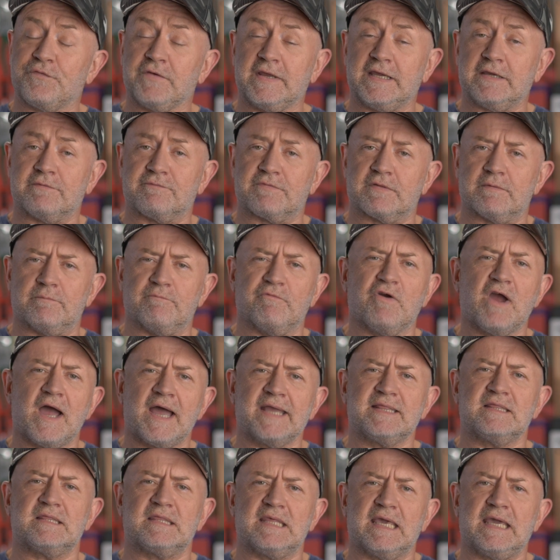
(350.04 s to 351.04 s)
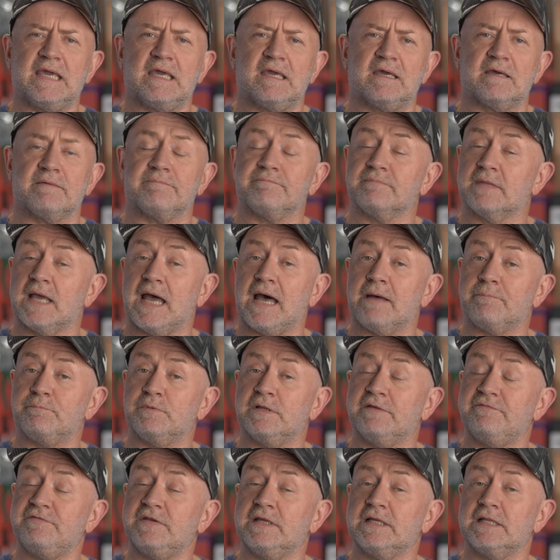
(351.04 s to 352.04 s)
Three of them right there,
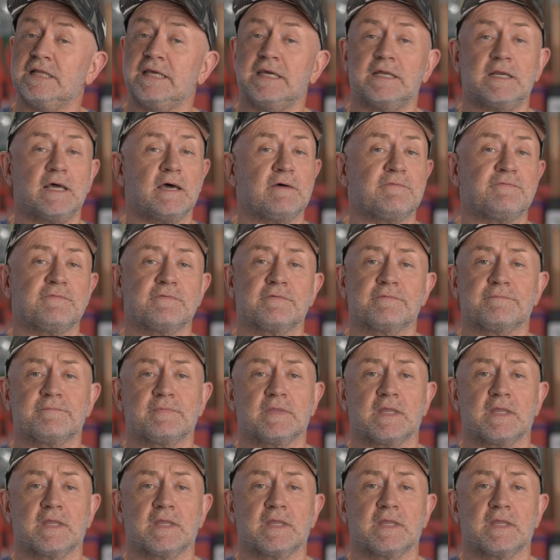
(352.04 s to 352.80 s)
upliftingly enough.